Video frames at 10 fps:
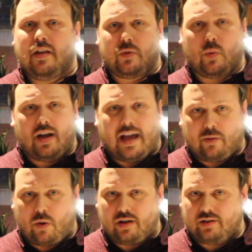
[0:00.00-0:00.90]
If you want to
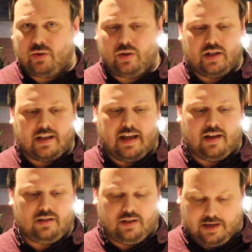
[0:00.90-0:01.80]
add water to it, you
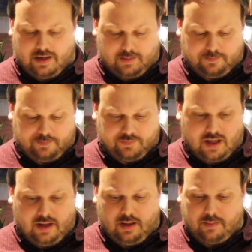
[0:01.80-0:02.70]
can.
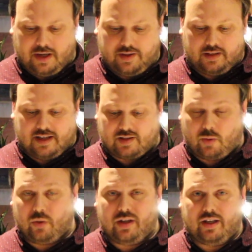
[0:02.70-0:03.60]
But I think that's
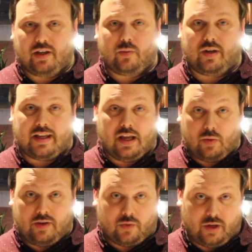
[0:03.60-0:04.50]
a really good one. Can't
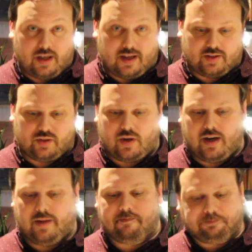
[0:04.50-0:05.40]
wait for you guys to
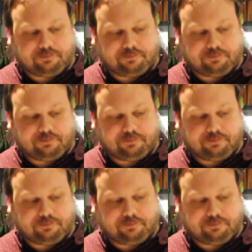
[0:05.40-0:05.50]
try it.